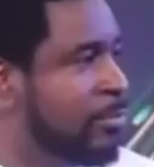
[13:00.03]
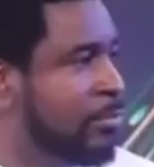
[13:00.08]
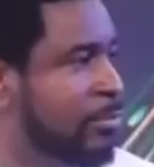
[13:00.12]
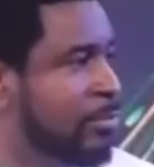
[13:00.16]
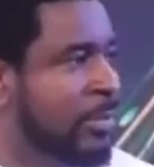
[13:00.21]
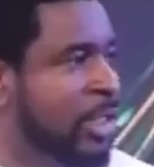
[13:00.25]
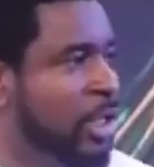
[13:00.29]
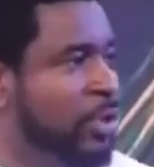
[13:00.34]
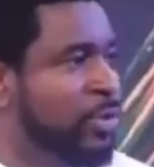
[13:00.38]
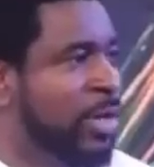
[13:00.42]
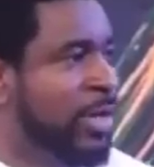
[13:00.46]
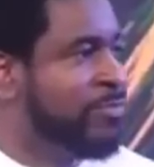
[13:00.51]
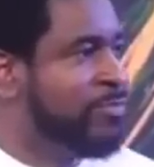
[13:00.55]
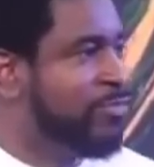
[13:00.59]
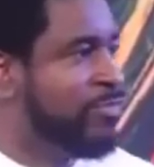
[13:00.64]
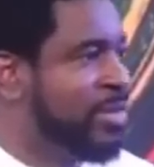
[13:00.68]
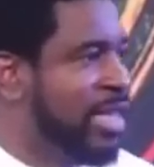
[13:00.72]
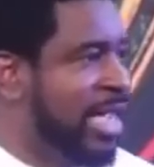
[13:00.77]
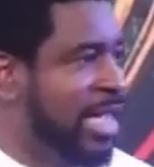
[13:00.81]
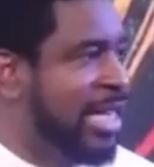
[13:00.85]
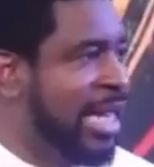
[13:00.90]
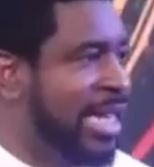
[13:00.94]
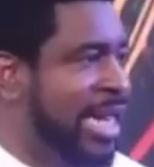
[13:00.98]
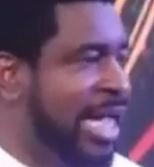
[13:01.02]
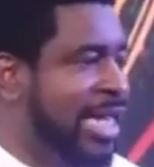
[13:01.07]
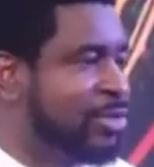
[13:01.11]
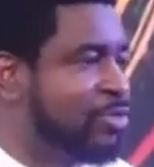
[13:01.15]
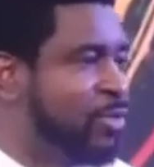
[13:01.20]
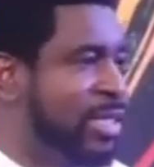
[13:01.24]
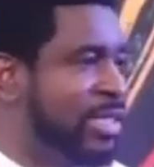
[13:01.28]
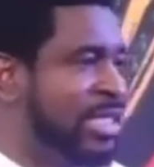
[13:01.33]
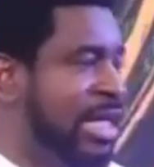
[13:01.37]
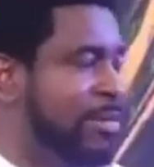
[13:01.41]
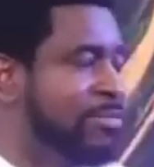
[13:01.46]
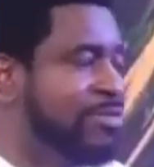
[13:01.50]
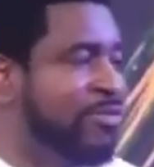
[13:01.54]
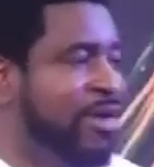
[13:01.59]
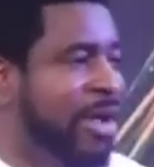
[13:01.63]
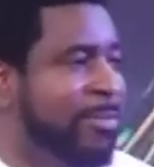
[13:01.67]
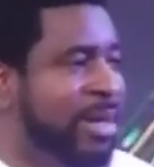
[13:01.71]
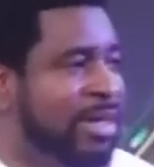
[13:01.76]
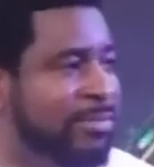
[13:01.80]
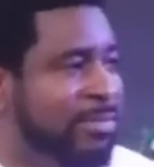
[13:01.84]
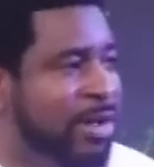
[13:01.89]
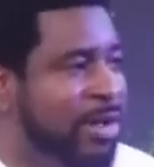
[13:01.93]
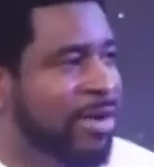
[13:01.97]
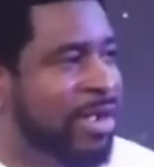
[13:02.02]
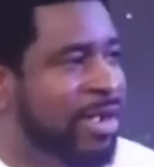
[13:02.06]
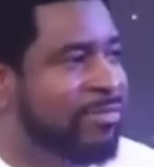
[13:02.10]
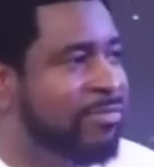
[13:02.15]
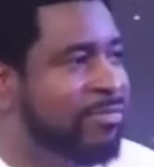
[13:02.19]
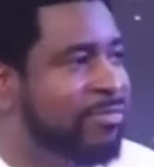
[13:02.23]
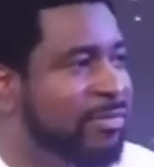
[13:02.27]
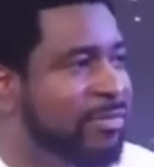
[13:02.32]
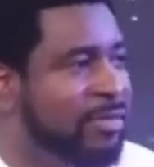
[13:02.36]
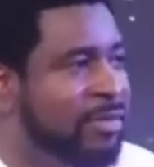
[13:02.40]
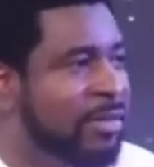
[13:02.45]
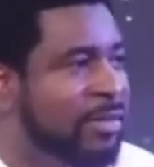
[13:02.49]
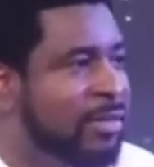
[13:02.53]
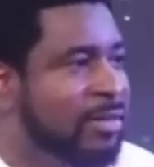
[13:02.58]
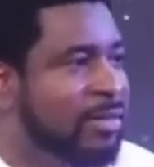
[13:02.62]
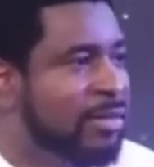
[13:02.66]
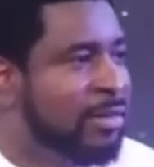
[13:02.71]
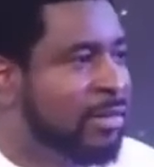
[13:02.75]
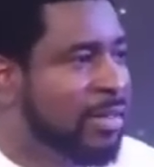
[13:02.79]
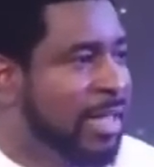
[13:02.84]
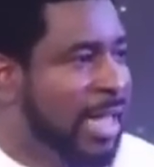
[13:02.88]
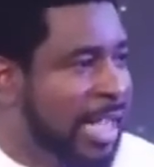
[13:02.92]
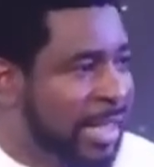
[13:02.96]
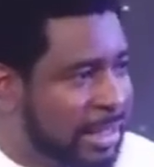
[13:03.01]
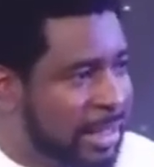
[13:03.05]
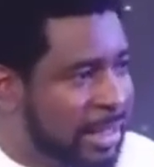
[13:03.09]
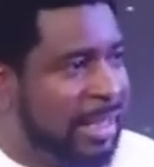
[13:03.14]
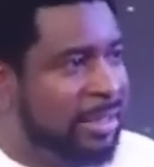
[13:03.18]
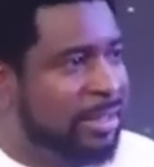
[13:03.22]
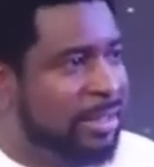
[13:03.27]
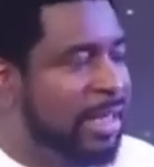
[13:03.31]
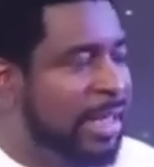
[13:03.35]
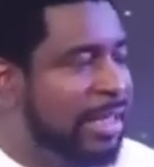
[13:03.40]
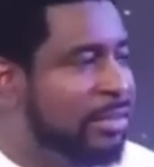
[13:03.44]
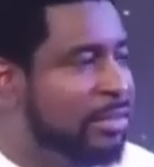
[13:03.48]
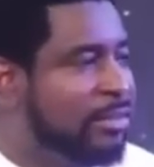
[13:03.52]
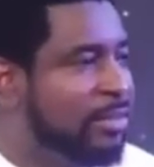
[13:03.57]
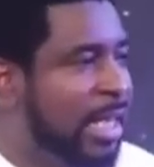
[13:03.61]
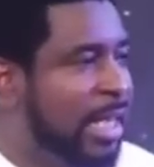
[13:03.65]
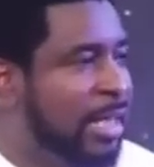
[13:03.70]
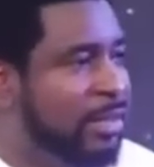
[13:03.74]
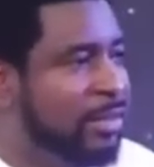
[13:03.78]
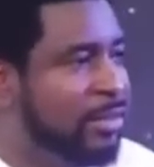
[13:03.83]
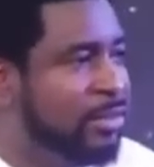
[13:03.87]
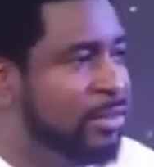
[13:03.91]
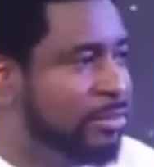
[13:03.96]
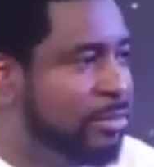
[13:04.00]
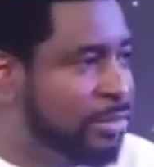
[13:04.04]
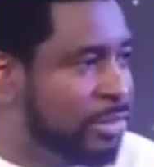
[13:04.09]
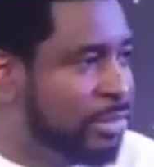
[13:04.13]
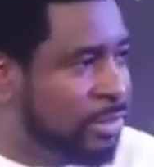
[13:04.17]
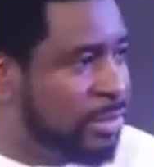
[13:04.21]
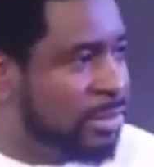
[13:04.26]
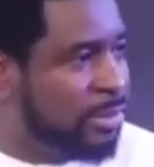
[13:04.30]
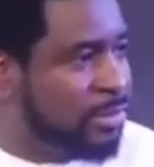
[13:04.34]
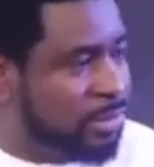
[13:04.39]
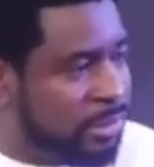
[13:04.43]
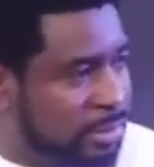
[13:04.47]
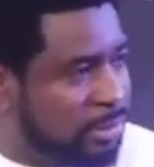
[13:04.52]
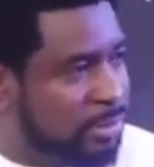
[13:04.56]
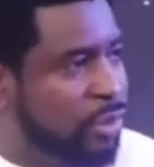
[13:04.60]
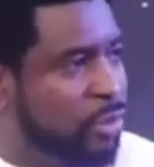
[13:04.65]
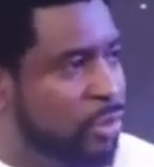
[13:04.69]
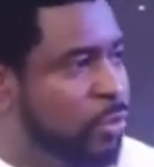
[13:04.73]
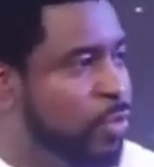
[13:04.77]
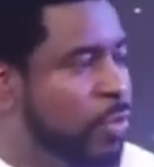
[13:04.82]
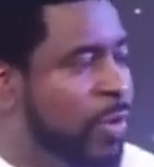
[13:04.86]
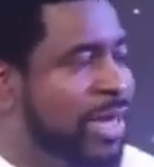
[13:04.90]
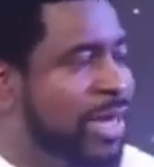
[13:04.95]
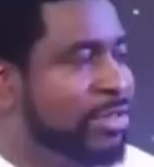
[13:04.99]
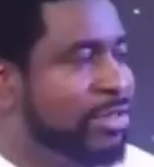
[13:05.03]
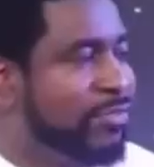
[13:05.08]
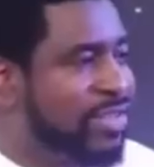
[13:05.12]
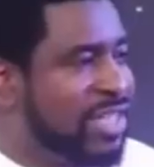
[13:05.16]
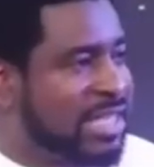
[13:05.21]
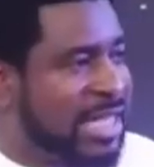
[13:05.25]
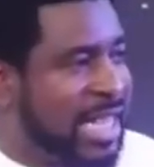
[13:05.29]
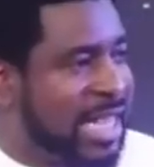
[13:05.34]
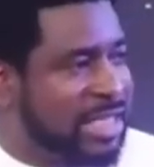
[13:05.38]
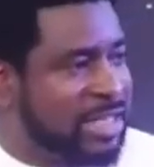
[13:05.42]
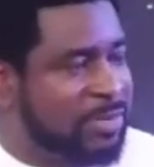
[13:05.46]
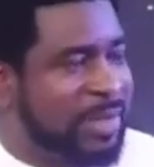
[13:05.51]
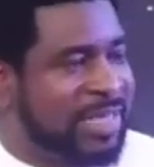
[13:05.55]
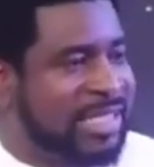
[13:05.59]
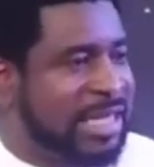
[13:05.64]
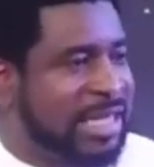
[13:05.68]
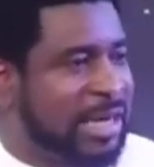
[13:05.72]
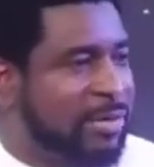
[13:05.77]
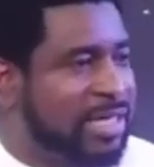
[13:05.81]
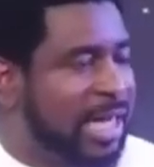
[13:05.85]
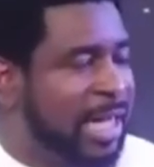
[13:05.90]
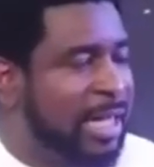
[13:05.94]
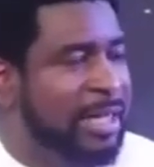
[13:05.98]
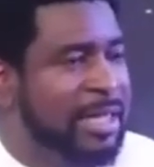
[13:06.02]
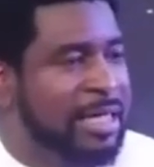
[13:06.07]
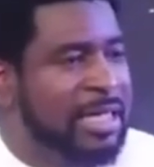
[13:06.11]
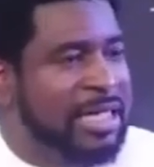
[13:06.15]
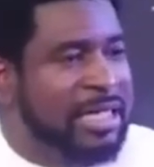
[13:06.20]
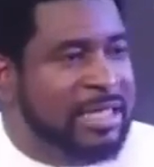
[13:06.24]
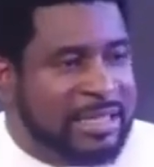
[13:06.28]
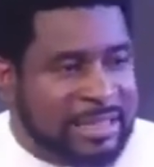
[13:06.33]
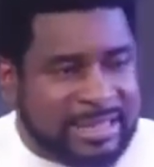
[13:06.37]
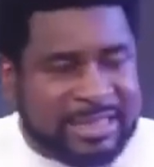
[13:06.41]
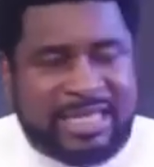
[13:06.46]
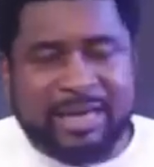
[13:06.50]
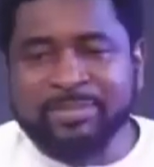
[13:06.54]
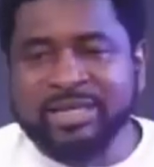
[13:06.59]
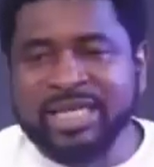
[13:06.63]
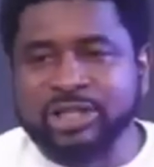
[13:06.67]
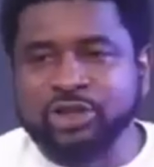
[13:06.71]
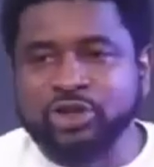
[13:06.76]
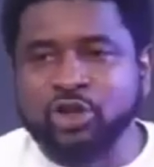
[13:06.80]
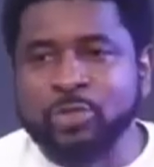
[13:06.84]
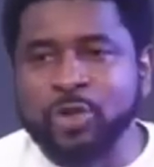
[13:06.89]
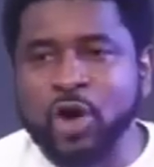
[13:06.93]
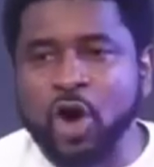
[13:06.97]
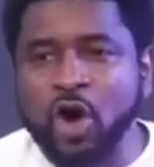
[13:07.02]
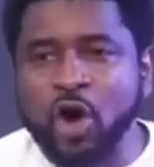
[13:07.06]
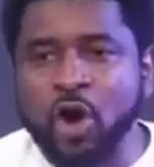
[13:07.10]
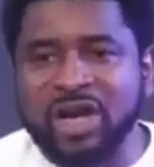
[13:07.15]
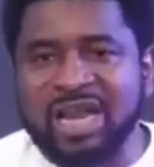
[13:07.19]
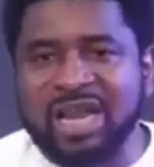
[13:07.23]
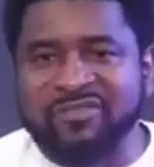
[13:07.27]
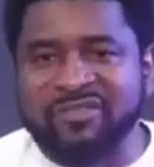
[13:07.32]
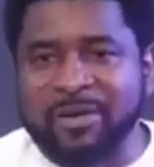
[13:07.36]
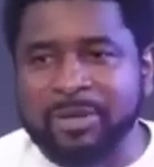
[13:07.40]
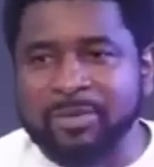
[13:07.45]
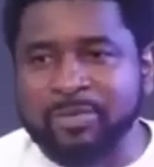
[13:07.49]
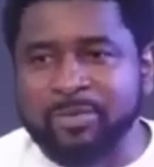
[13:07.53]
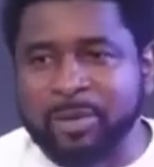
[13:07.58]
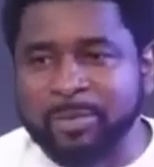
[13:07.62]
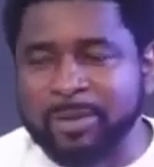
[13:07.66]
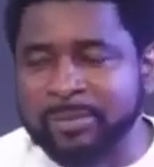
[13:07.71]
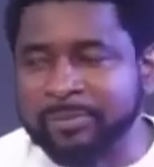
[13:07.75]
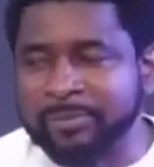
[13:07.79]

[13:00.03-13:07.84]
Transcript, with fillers: There was one girl I liked one time before I met my wife. I went to visit her and spent time with her. The same day she told me all her family problem.